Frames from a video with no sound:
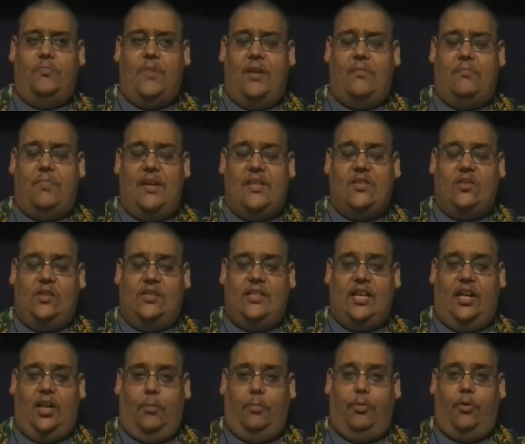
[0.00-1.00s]
and basically
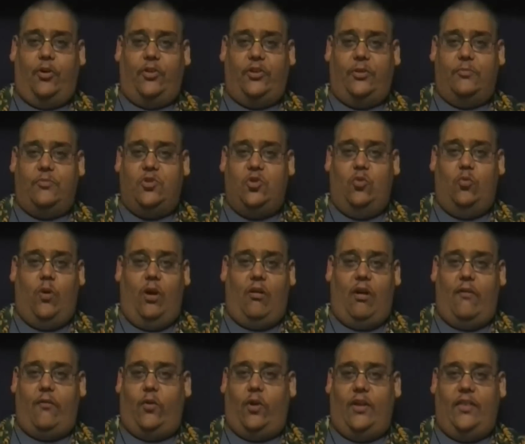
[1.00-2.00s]
teleport them to
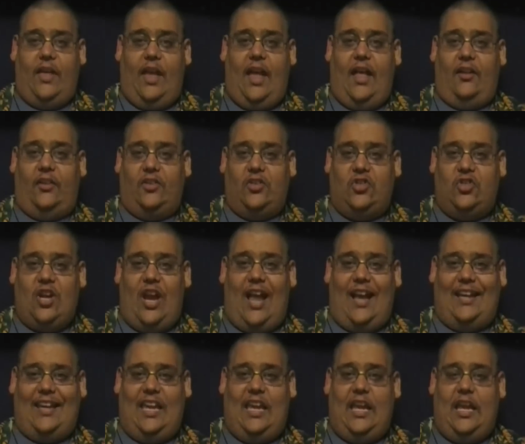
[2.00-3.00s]
wherever in the hell
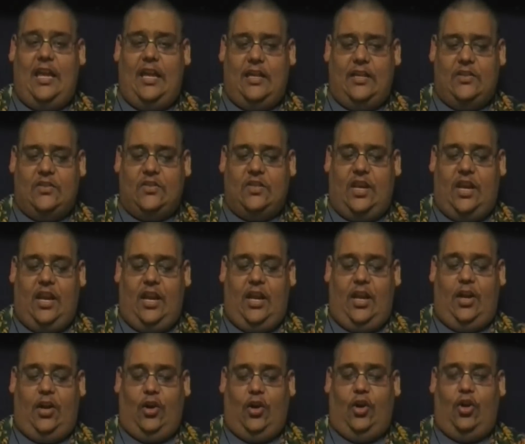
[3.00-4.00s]
Jack is
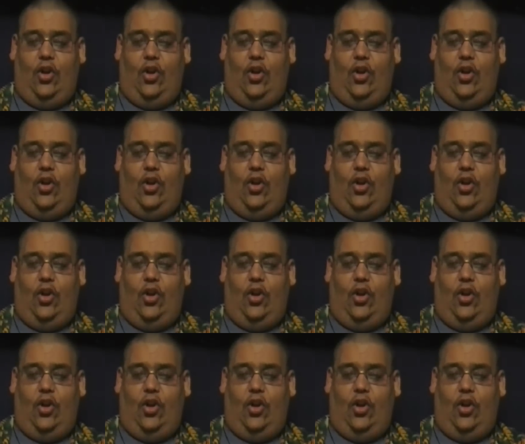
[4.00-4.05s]
in